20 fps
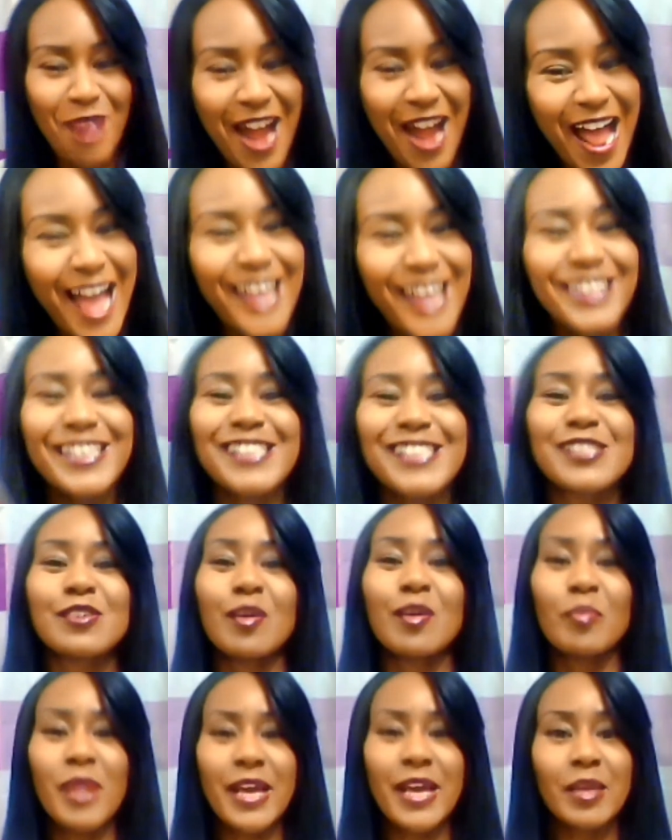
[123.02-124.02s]
right, yes,
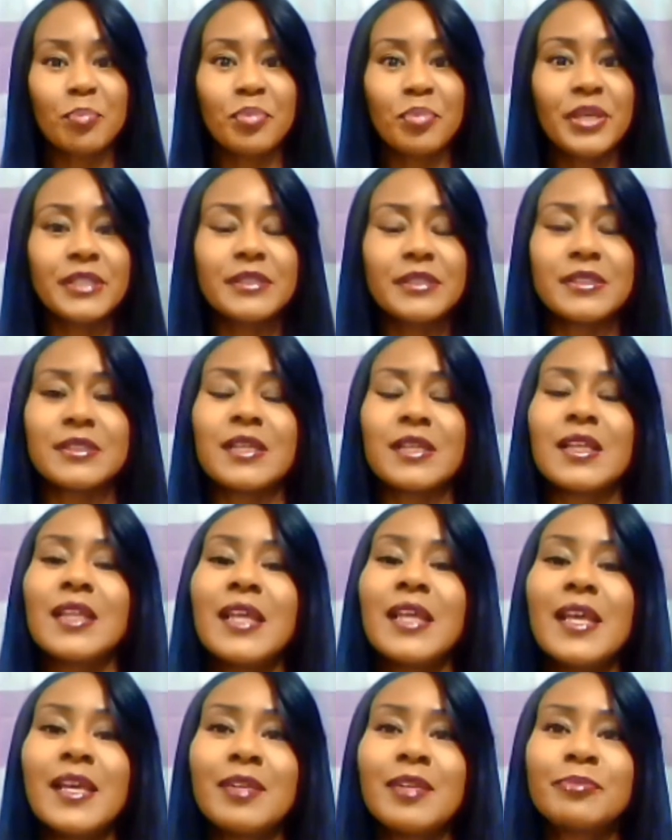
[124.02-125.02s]
so I'm back in business. And
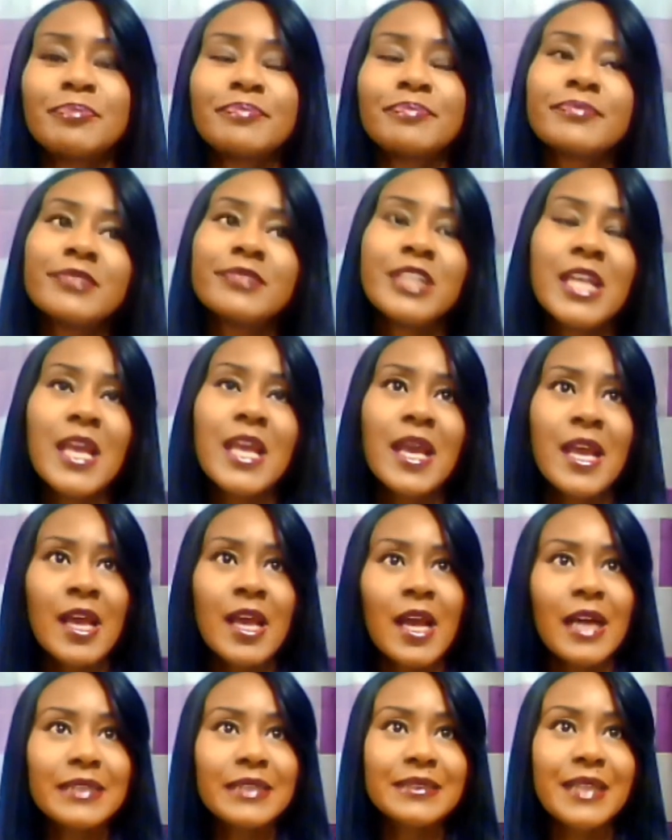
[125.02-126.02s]
then
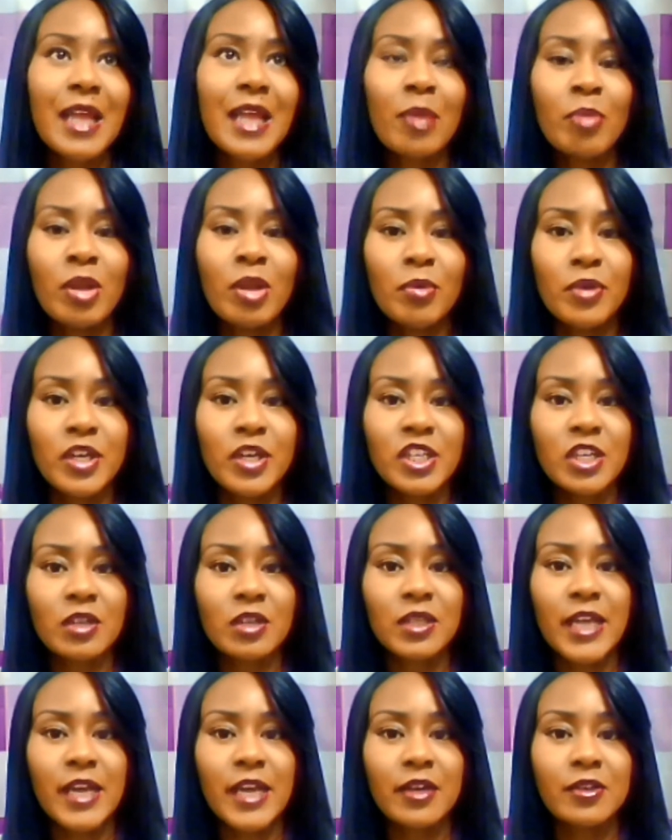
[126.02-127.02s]
I said, like, maybe a
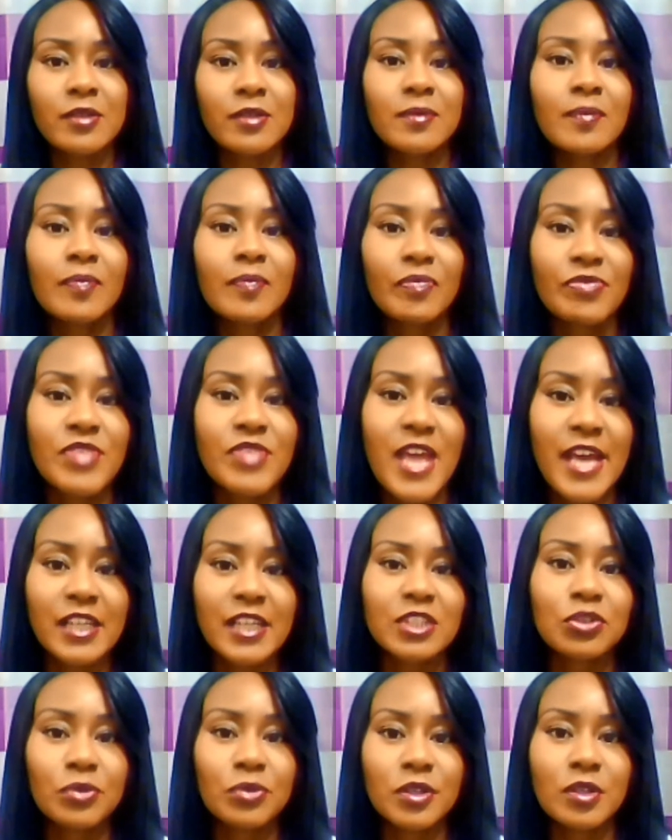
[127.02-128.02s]
year later,
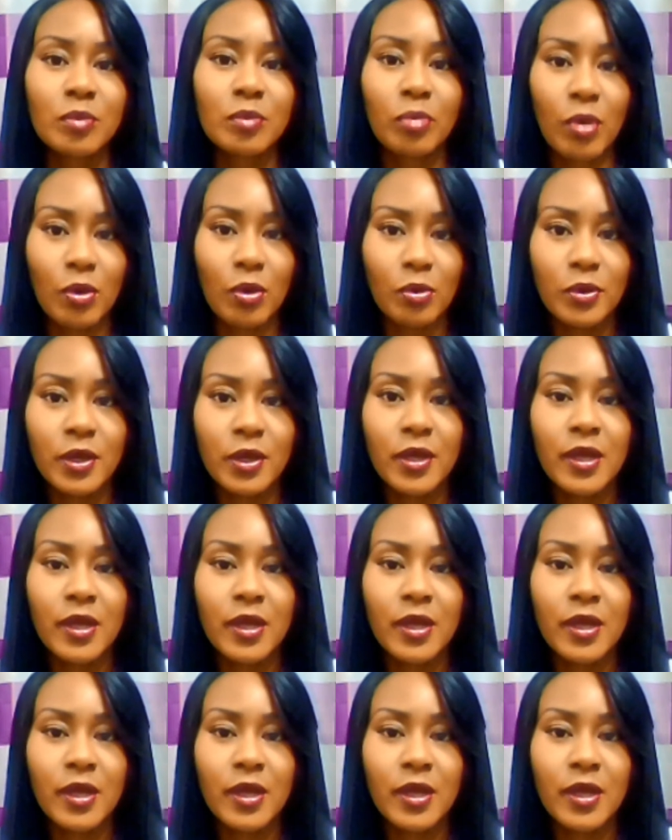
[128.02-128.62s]
that drill broke.